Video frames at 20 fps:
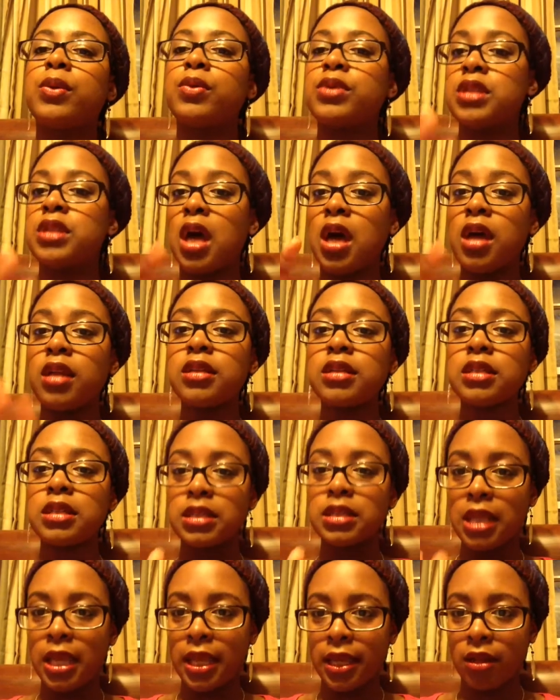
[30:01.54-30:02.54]
was on
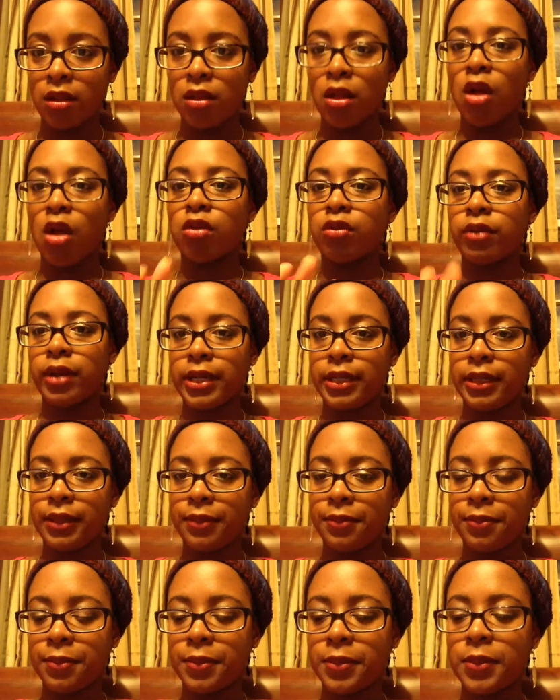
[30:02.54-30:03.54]
sale already.
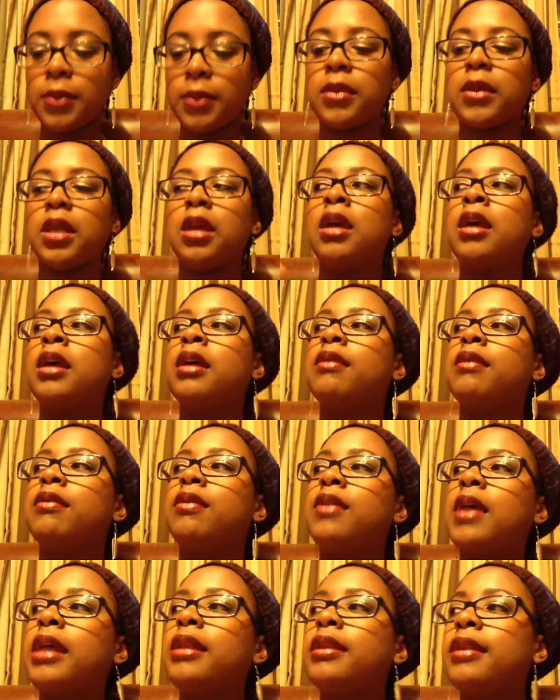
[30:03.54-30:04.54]

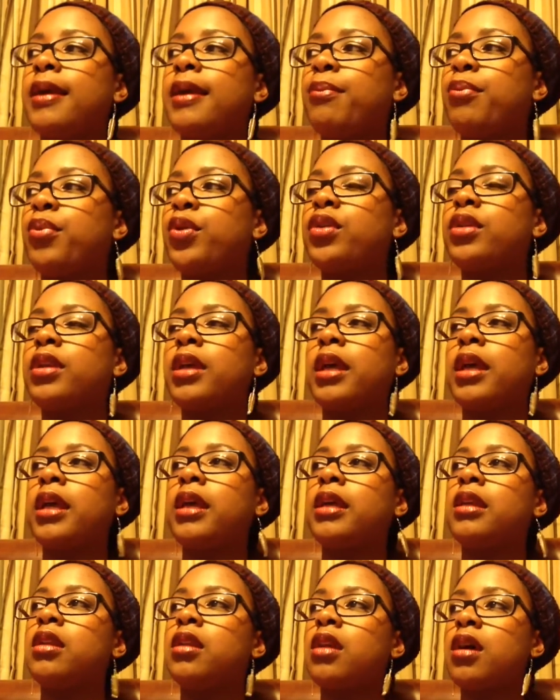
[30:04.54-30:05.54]
Then they put
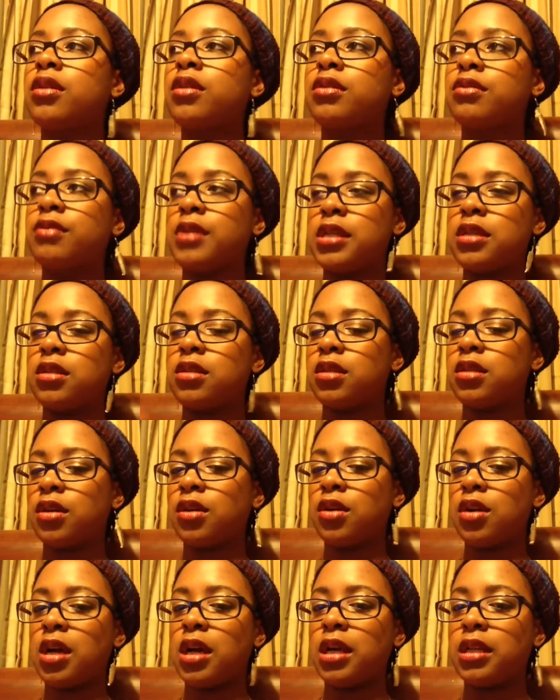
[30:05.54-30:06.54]
another red
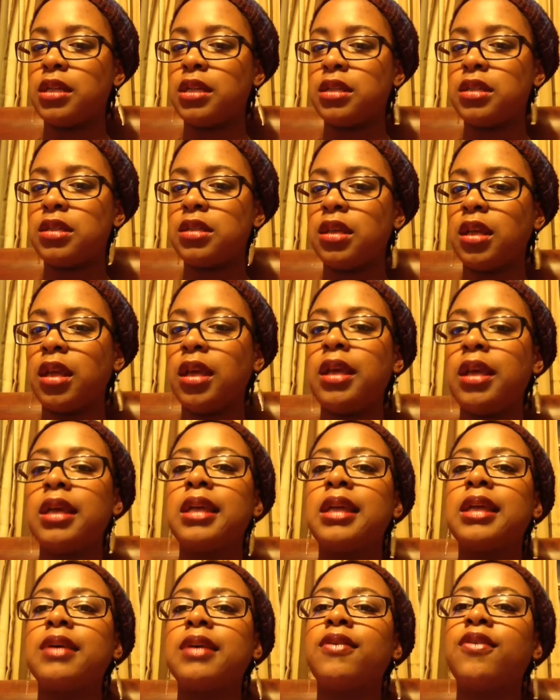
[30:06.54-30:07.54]
sticker on it
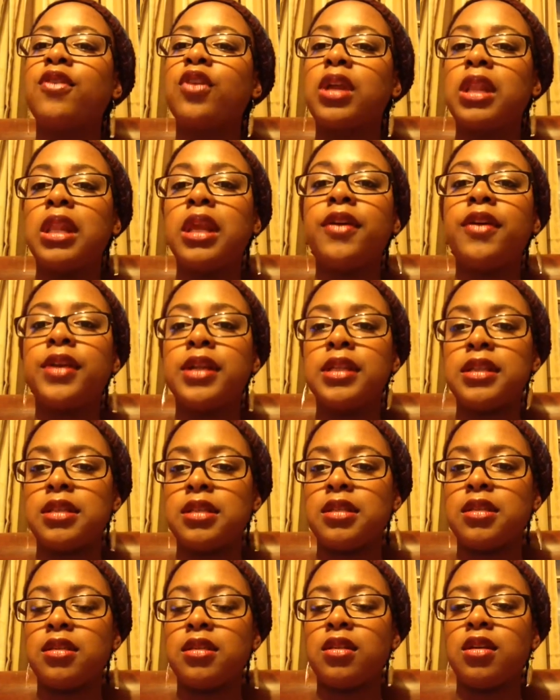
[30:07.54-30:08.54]
for
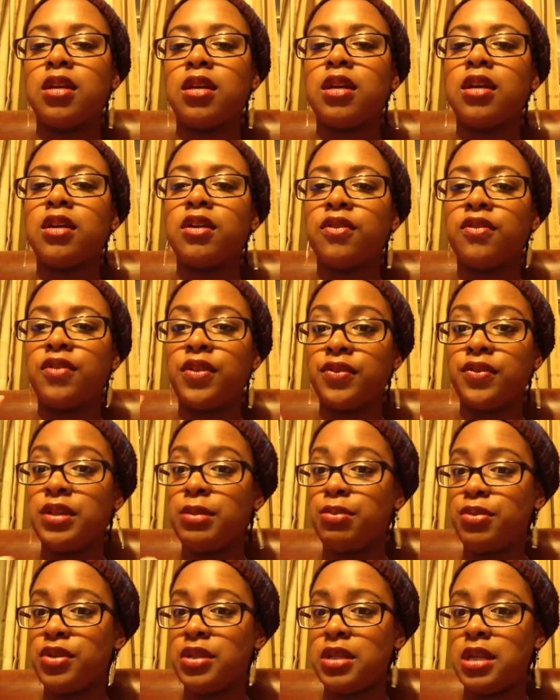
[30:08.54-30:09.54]
clearance,
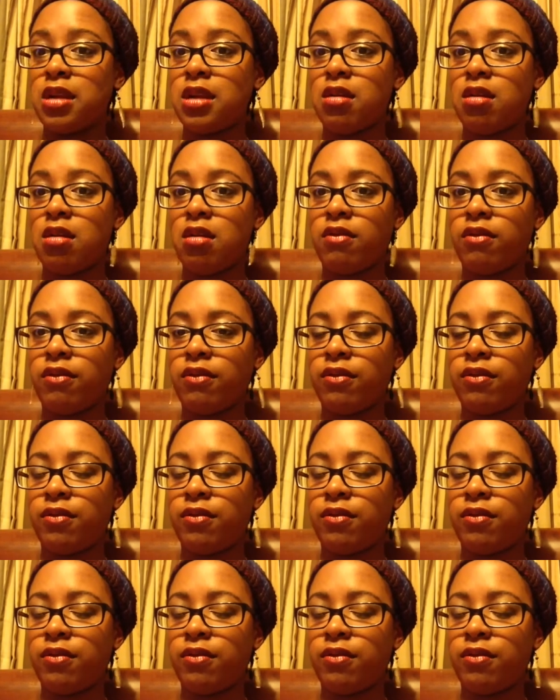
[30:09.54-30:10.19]
50% off.